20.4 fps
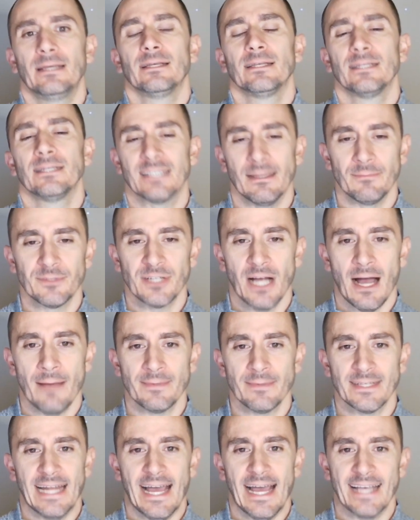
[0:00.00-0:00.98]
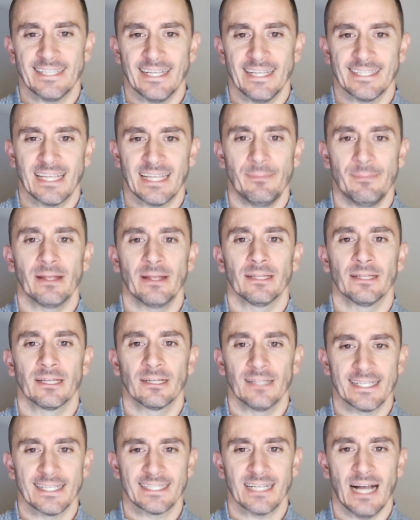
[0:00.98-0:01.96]
some jobs and assets can be a little
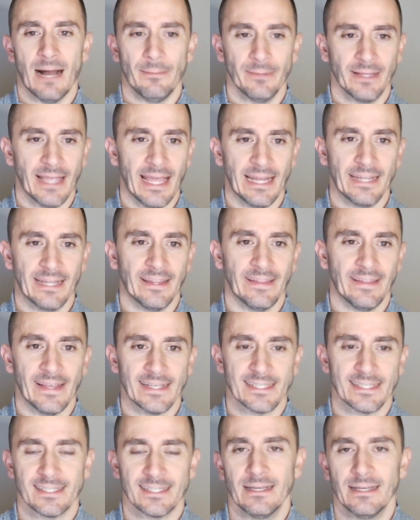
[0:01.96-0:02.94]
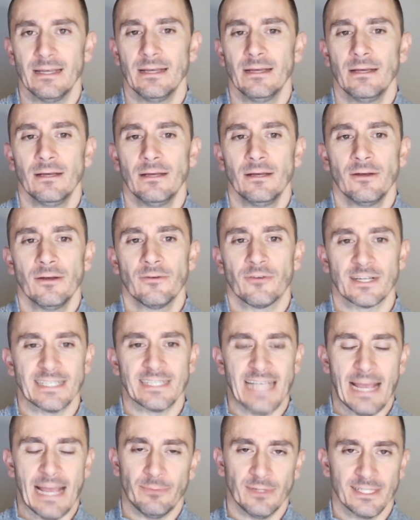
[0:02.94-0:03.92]
less complicated than this. For
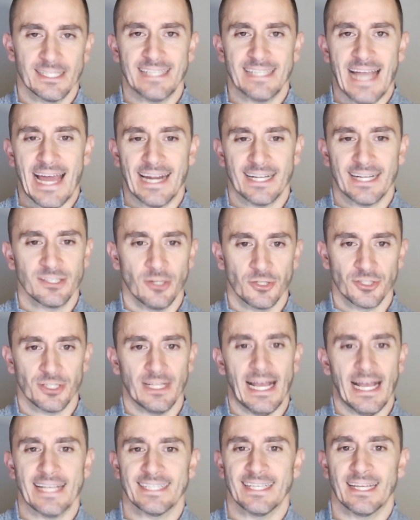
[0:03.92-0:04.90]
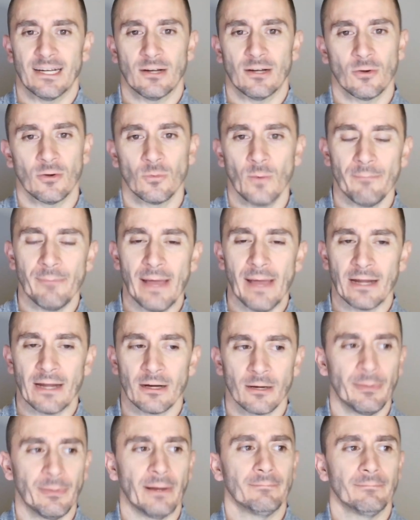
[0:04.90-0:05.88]
example, a static social asset or a web banner,
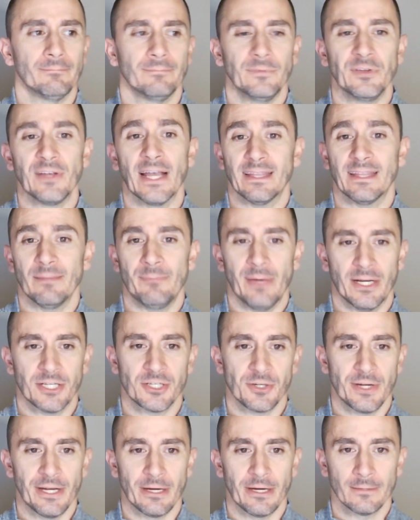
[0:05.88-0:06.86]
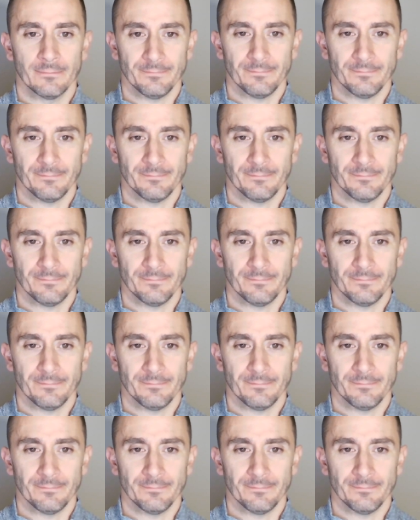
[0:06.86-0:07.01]
but you get the picture here.